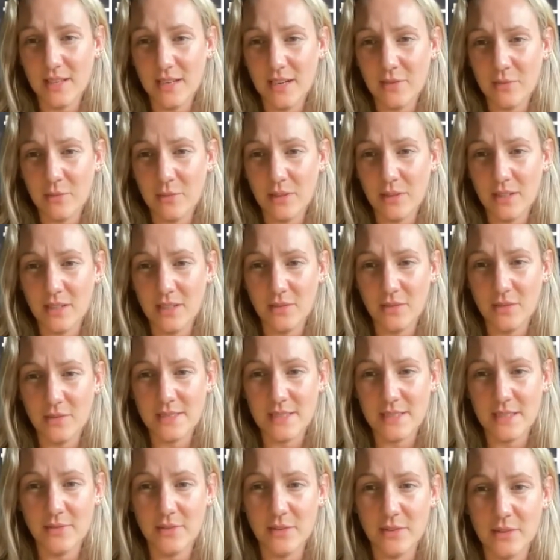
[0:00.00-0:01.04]
And everyone can
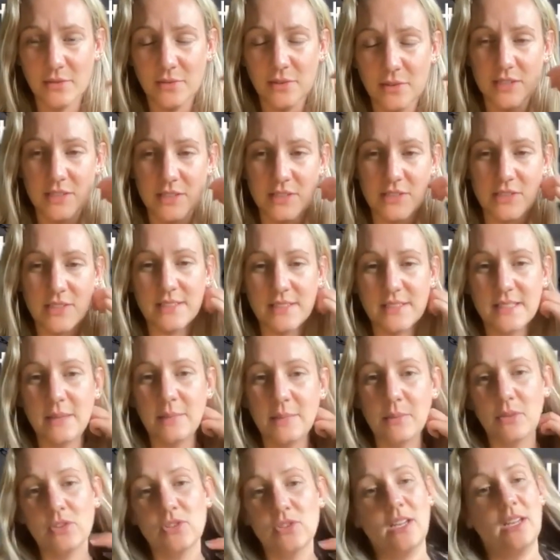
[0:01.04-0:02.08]
obviously feel free to just
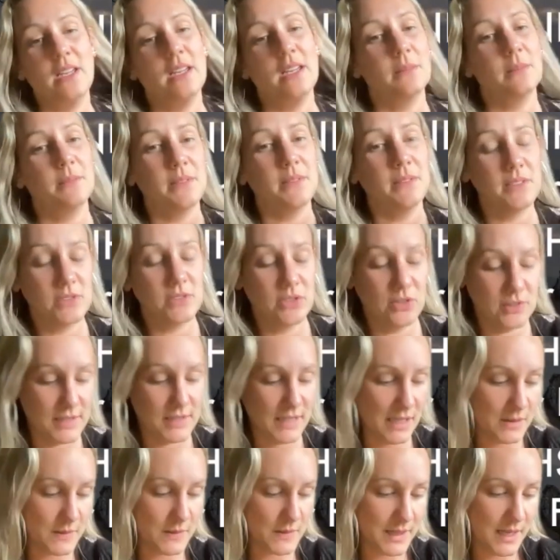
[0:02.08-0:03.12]
keep on chatting amongst
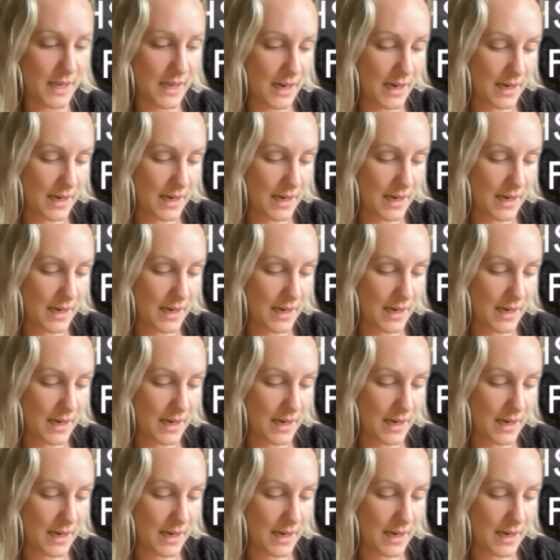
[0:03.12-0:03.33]
yourselves.